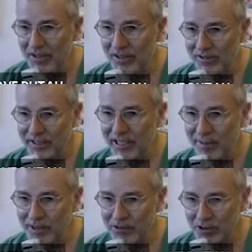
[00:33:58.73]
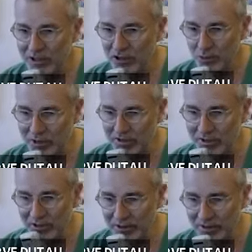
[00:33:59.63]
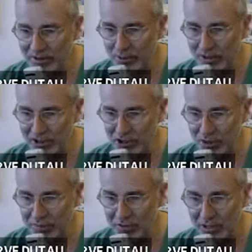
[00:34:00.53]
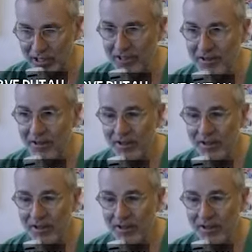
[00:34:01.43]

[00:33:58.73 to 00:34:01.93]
with nebulization of saline.